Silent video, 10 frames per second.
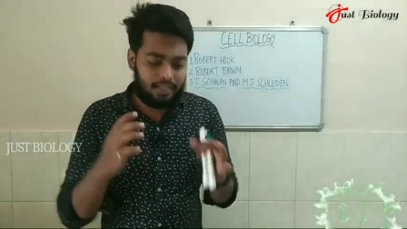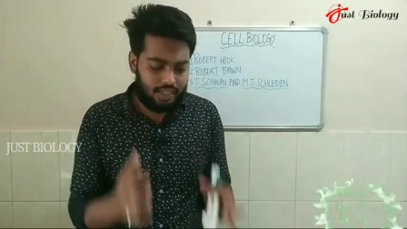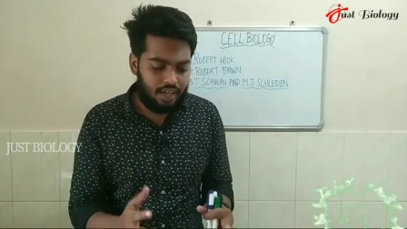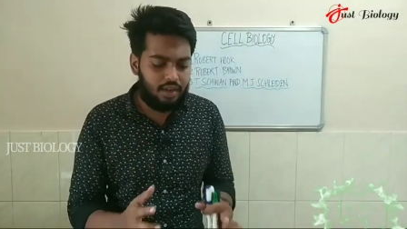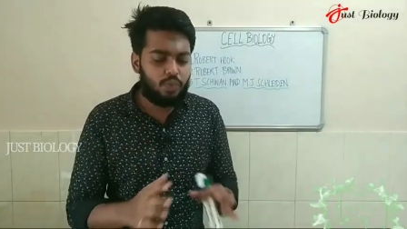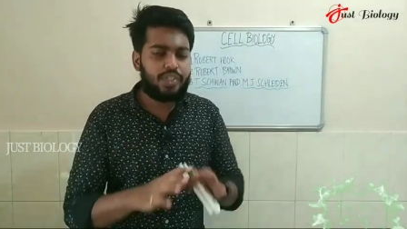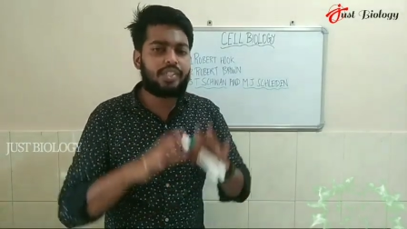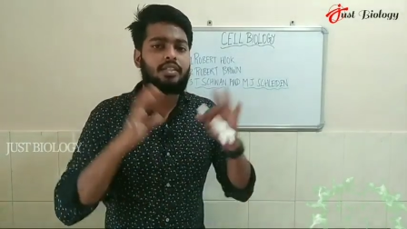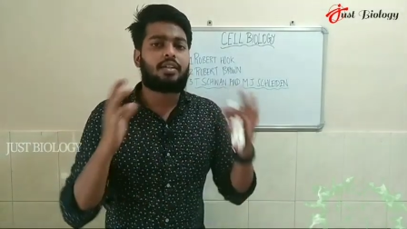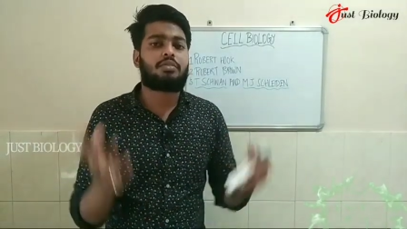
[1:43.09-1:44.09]
cell which
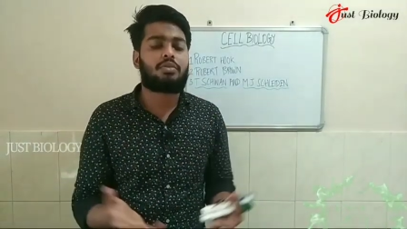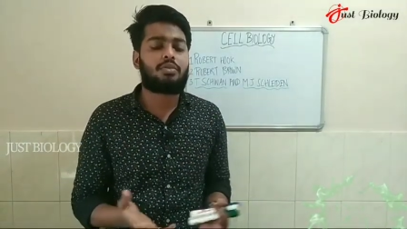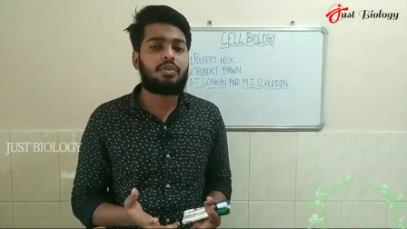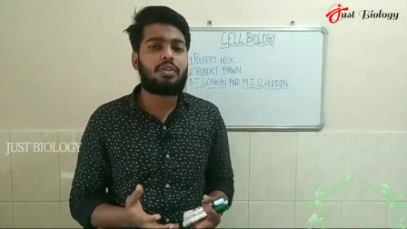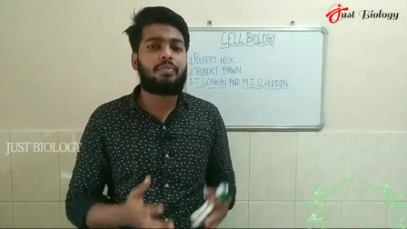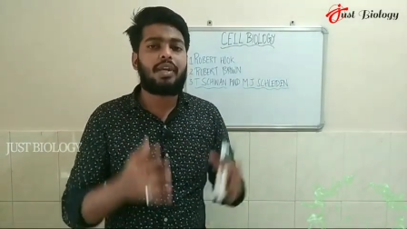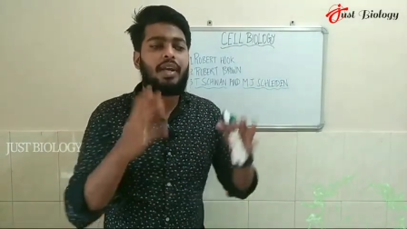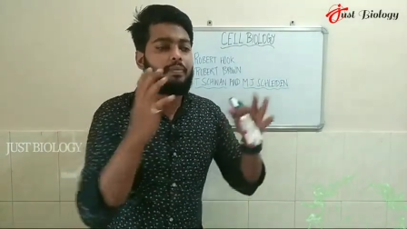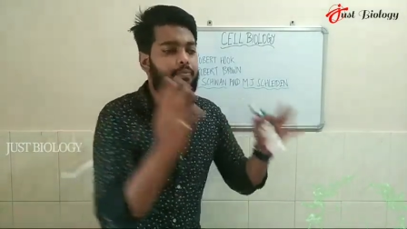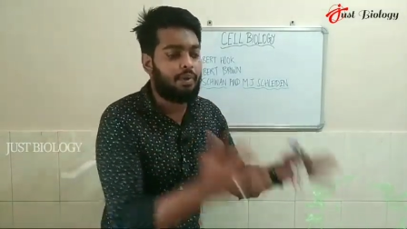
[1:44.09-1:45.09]
is controlled by
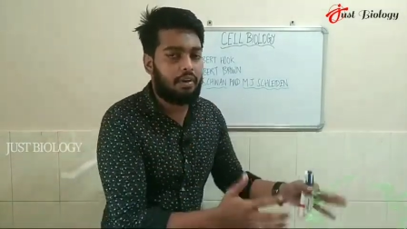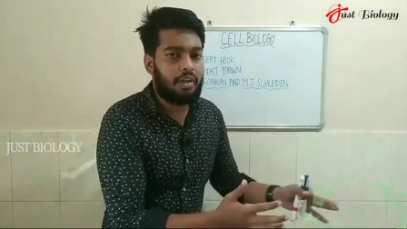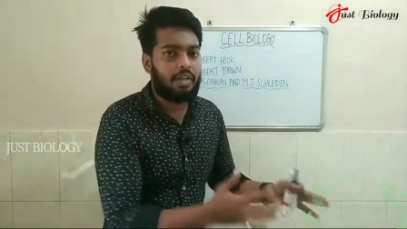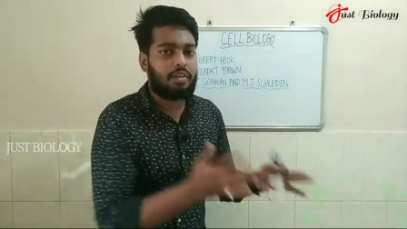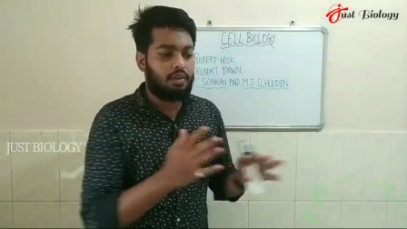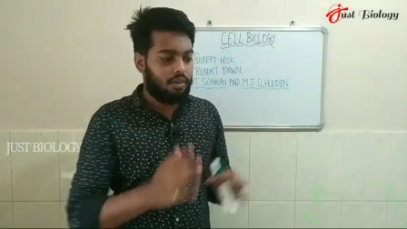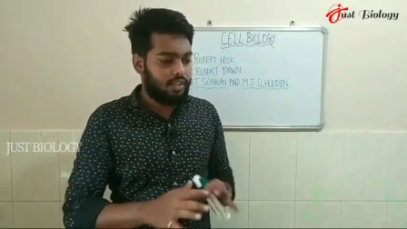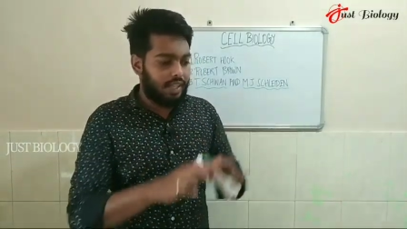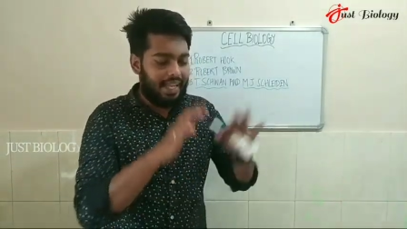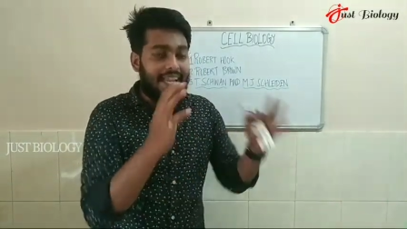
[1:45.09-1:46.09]
a point or the